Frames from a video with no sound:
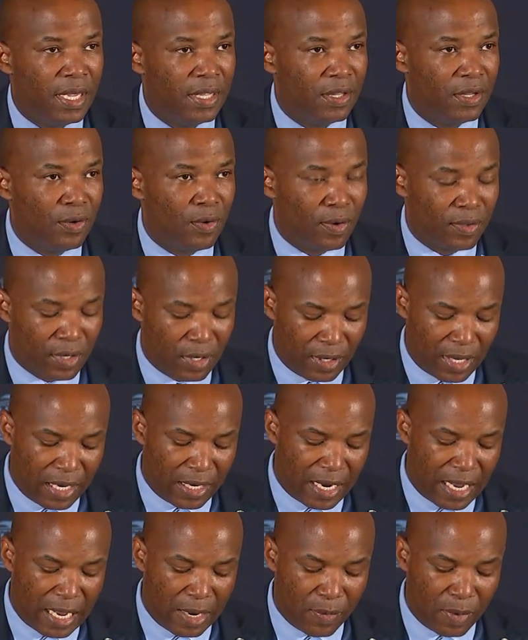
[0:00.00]
and the North
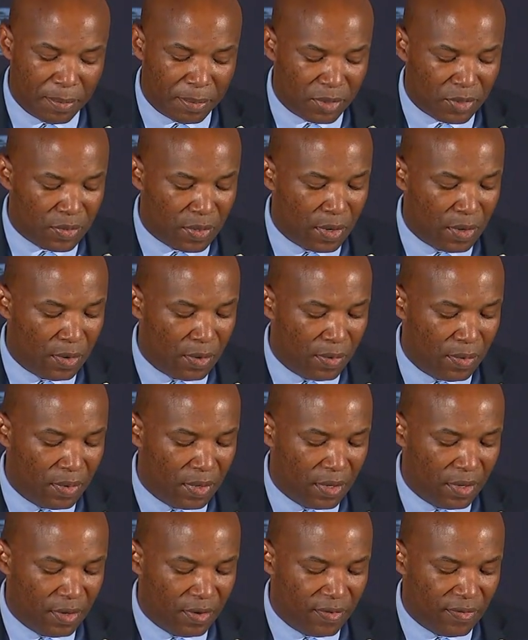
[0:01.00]
Carolina Highway Patrol
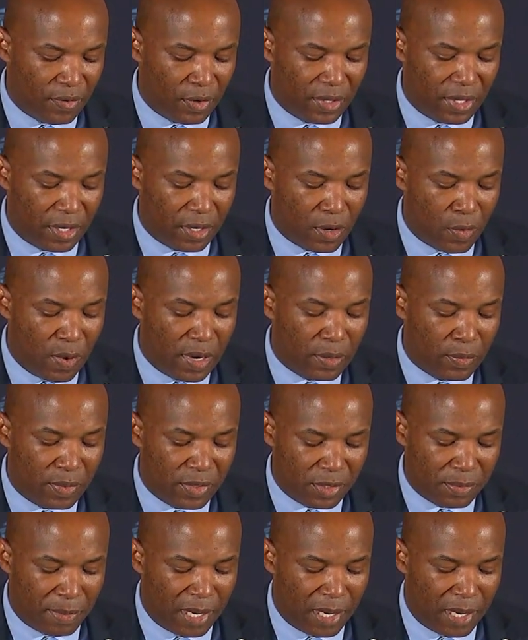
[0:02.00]
for their quick